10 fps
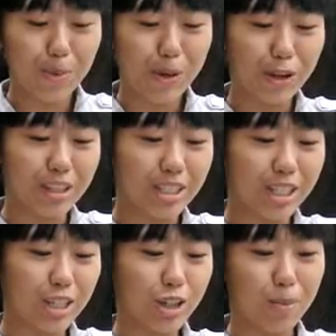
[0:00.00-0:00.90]
we're going to
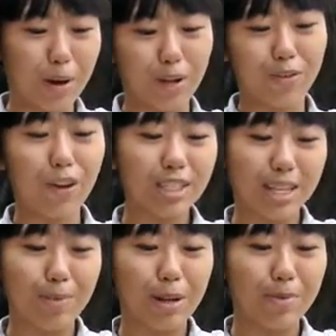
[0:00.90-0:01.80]
teach you about the 4
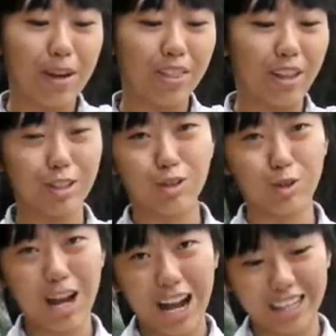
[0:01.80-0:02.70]
sampling methods through
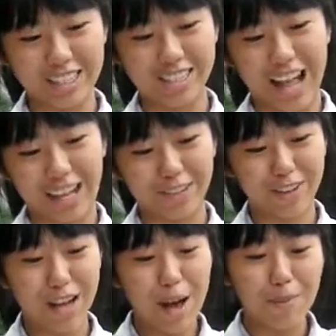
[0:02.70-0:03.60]
Kang In's life.
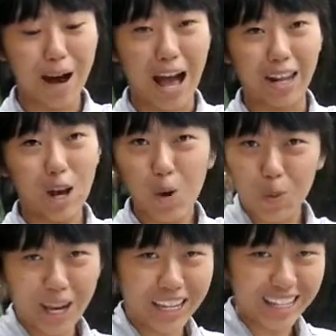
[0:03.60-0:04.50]
But
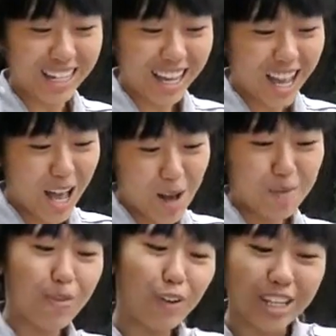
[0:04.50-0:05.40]
wait,
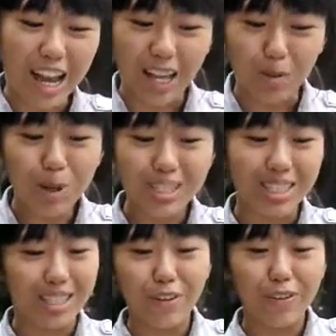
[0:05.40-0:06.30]
before that, what's
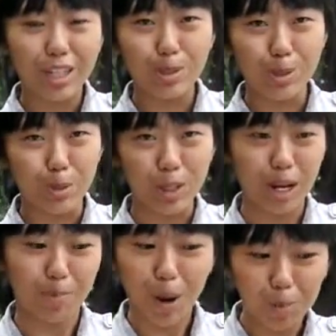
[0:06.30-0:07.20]
the difference between
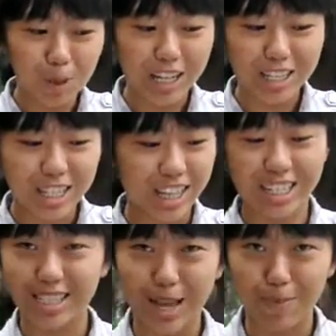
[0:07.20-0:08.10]
a population and
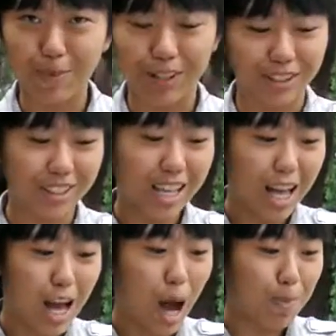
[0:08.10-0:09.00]
a sample?
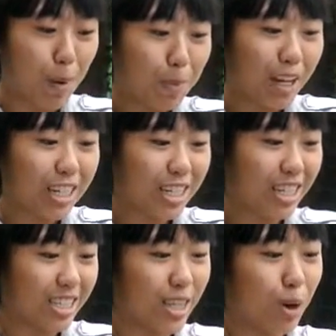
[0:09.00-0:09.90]
A population
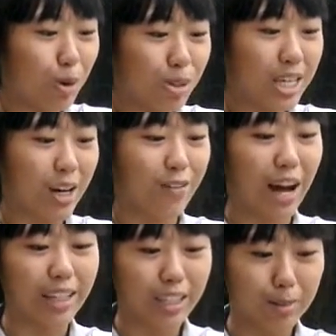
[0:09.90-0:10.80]
is the whole set of
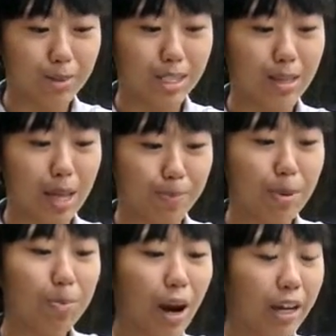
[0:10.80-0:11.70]
items that
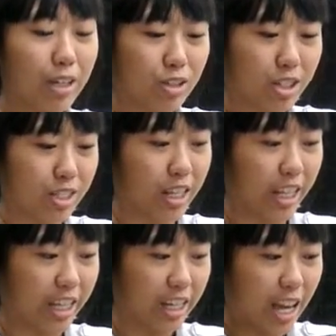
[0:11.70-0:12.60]
people are interested
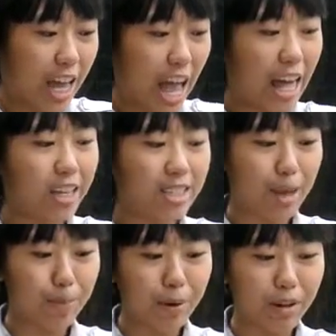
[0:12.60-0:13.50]
in, and a
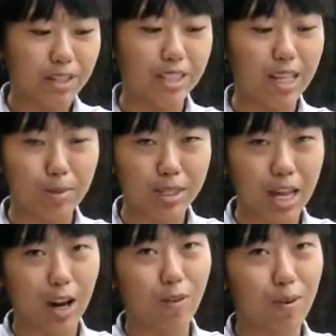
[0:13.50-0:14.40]
sample is a
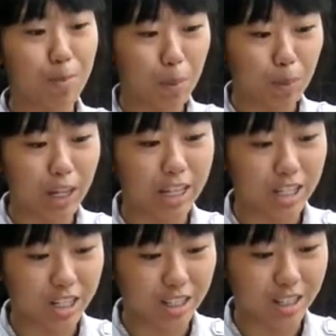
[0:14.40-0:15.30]
subset of a population.